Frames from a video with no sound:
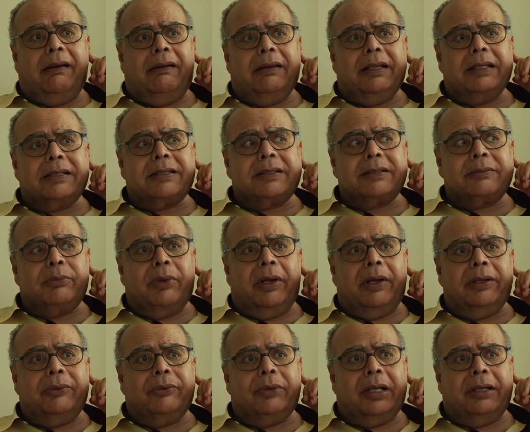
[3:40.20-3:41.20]
this is
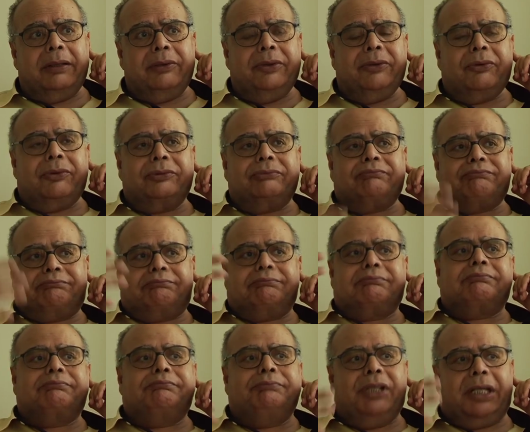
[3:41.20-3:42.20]
my when I
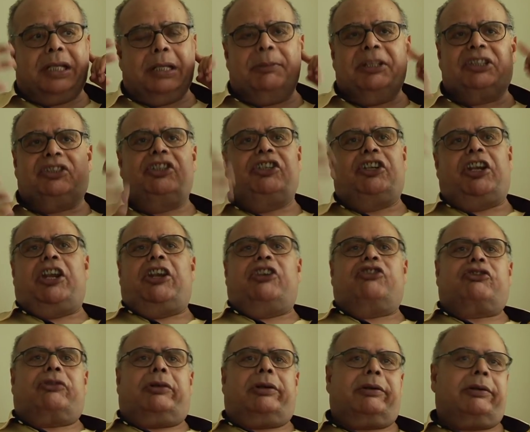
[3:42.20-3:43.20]
became a
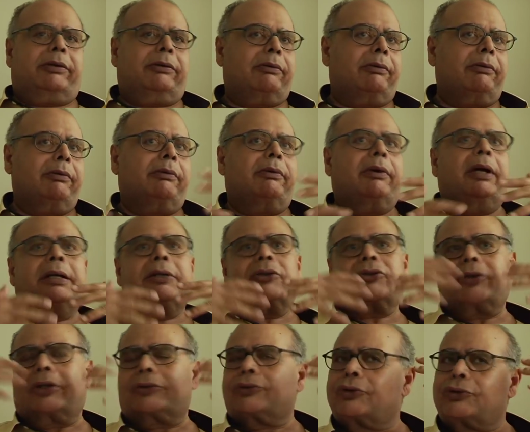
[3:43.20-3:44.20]
teenager and
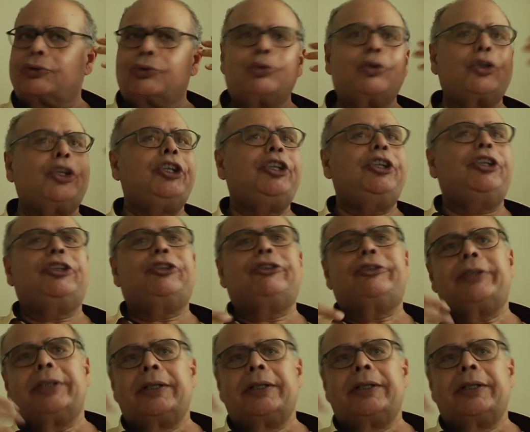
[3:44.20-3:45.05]
started to read